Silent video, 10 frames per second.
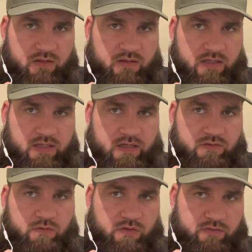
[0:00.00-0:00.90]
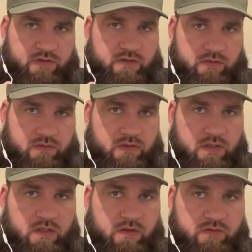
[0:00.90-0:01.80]
and I saw another video
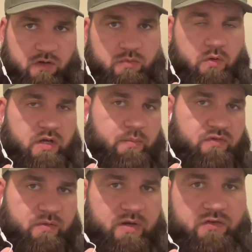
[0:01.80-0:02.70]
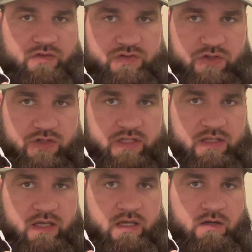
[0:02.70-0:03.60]
started blowing up on someone else's journey
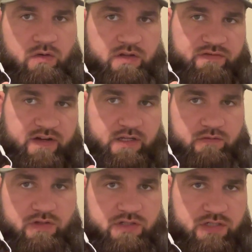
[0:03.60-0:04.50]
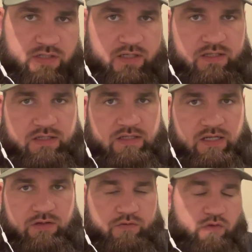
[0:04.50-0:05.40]
on their finding religion,
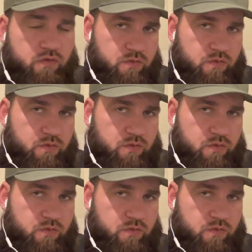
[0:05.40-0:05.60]
and the views were